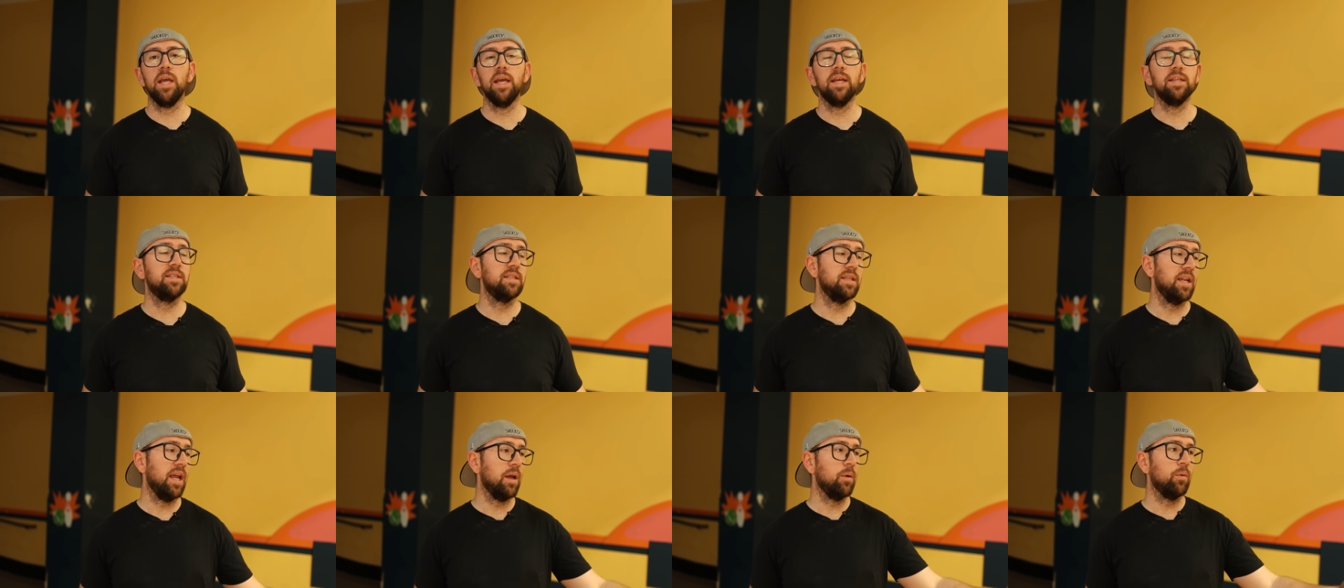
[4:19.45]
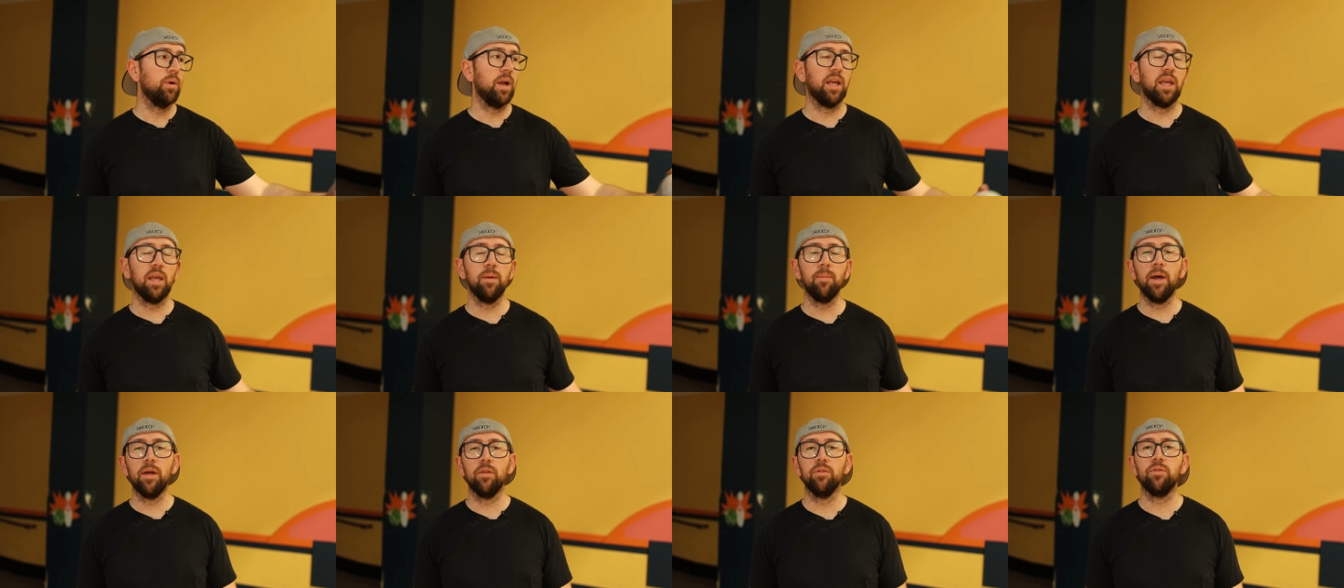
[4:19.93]
and today when I
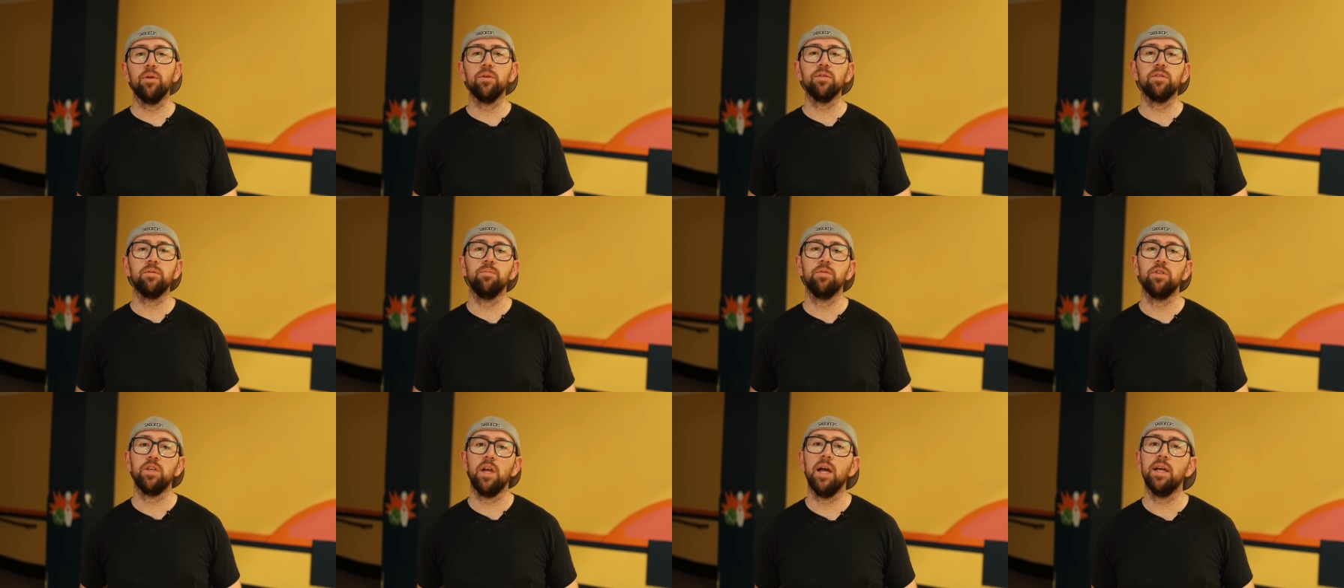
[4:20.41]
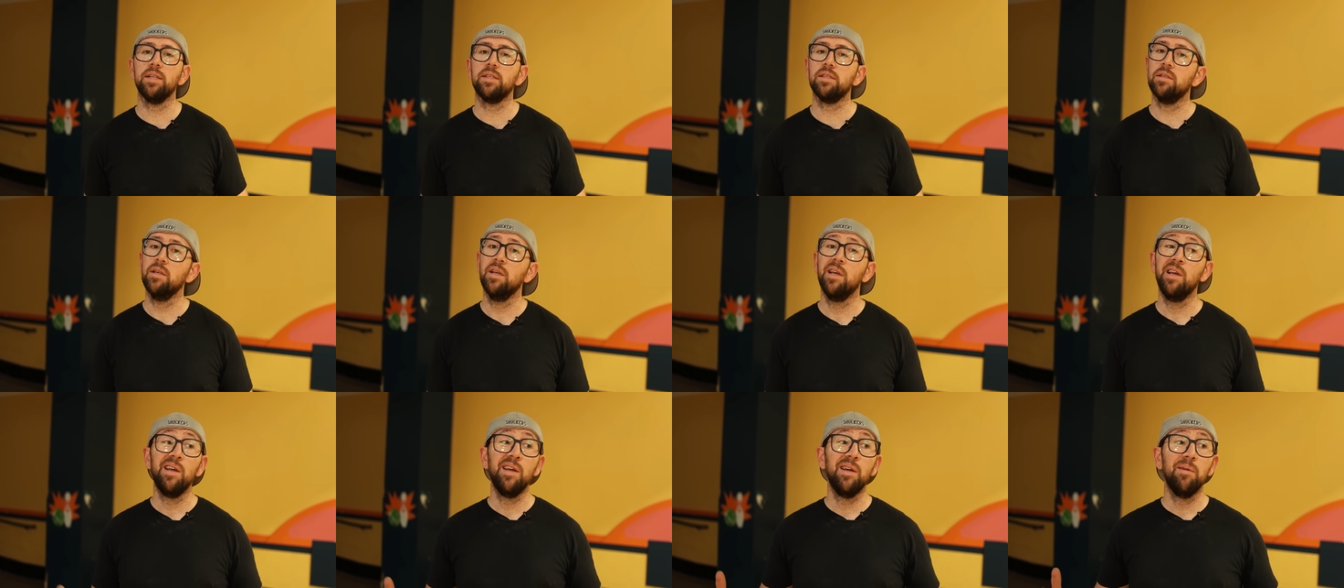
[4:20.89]
came out and throw some shots,
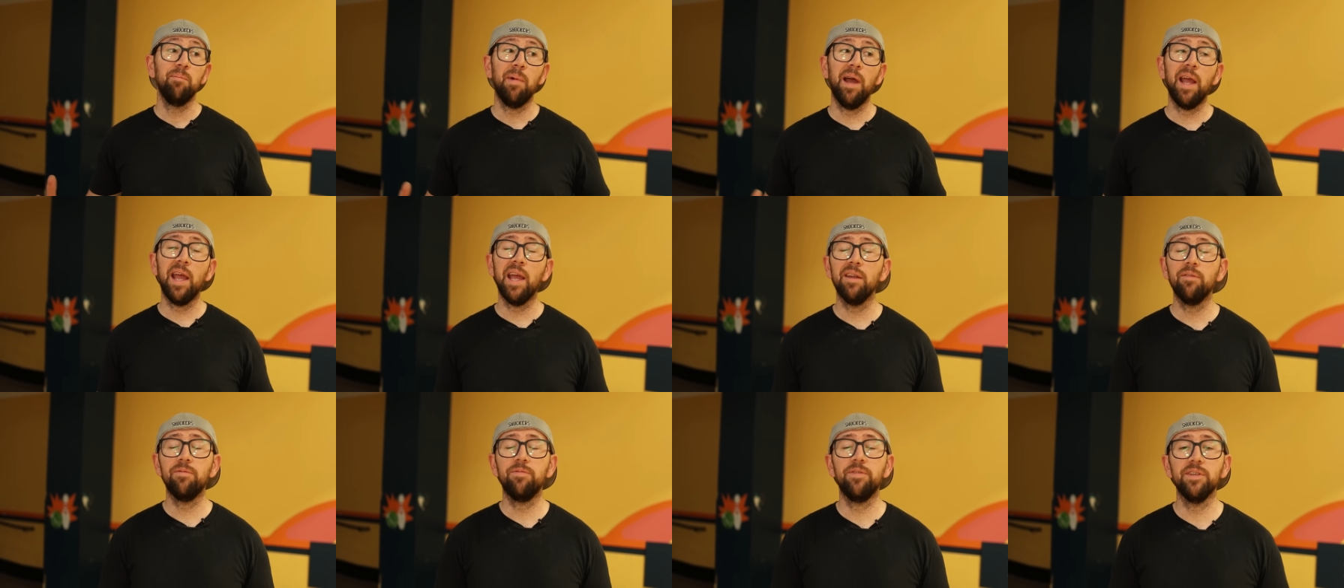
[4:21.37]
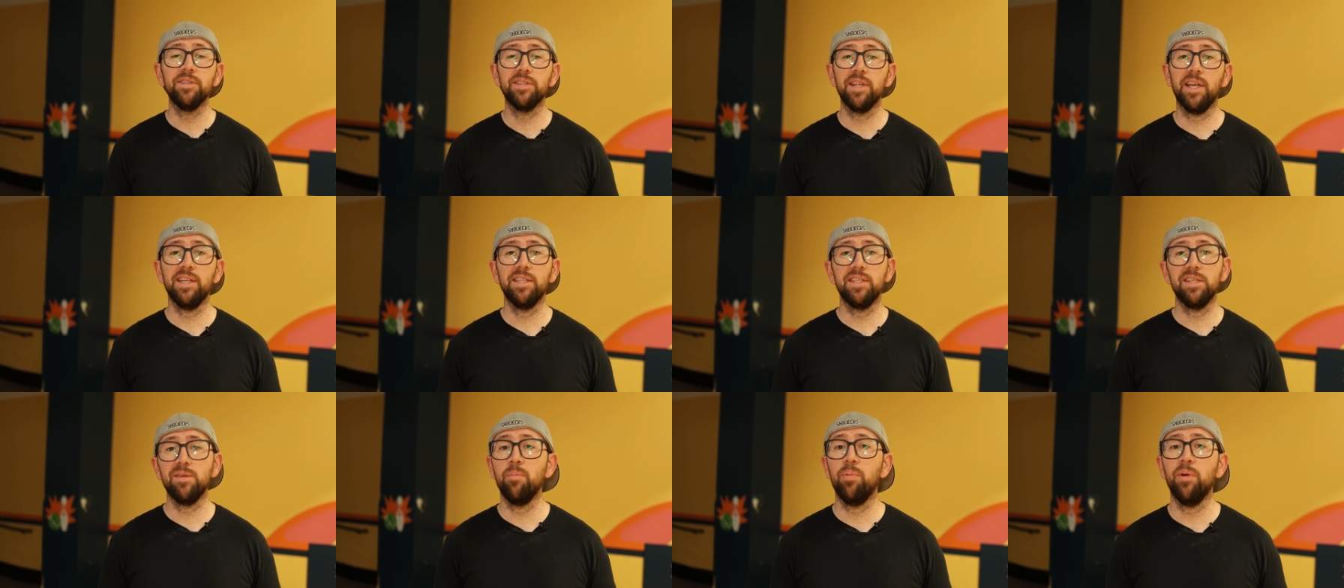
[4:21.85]
my hand feels like
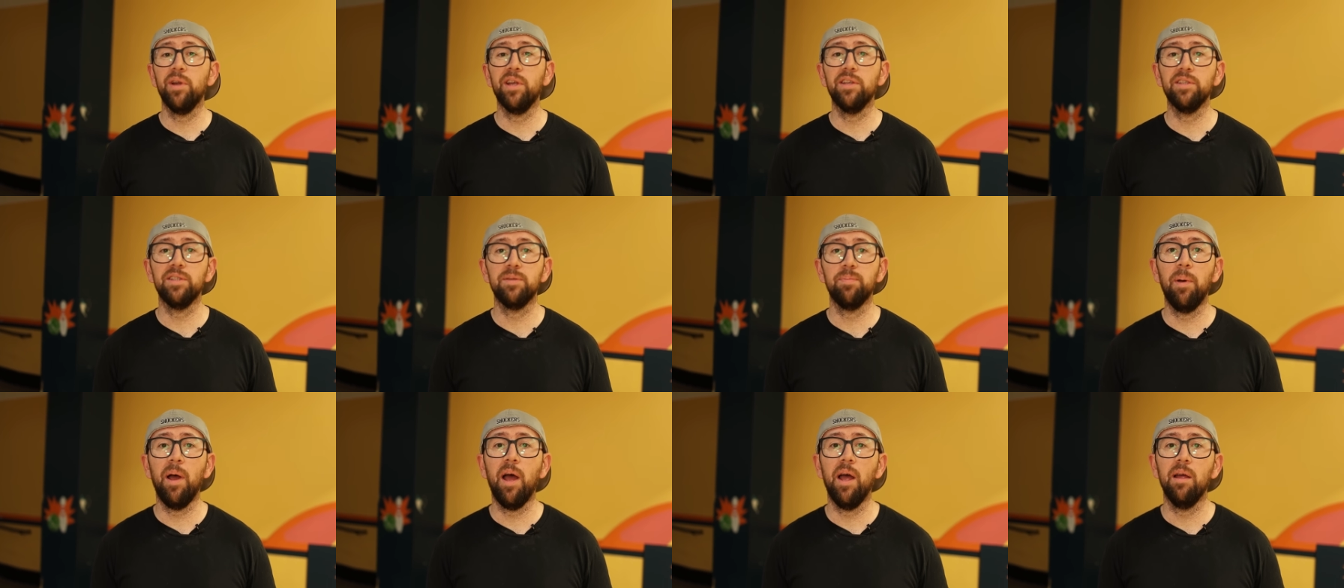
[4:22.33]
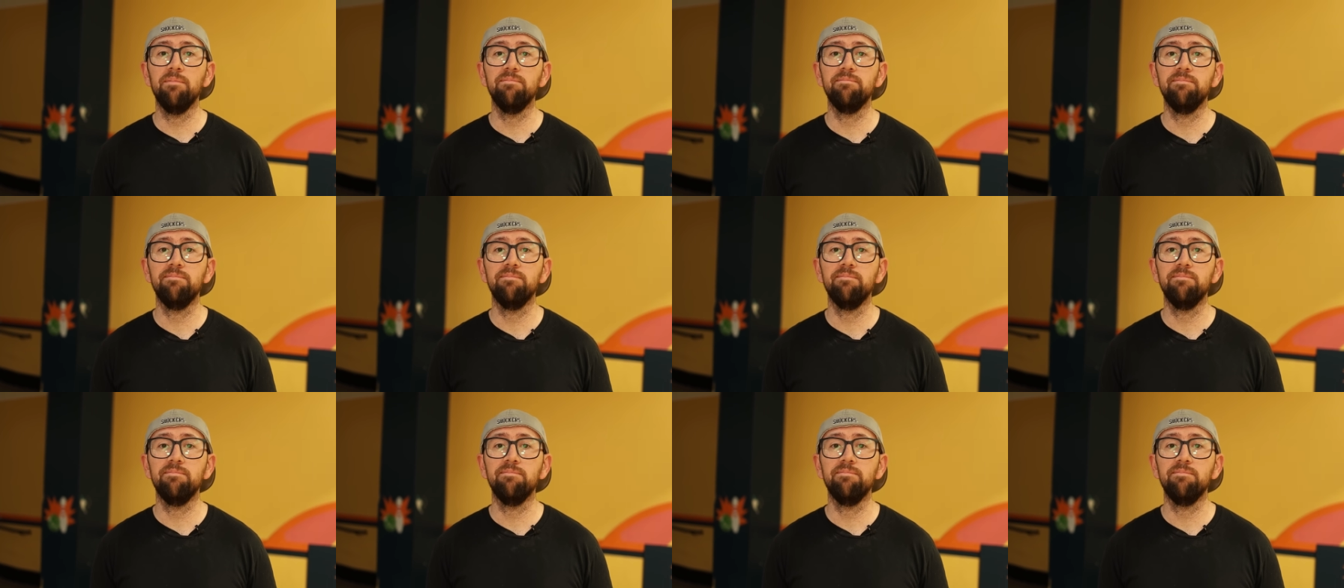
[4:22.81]
it's in a pretty good spot.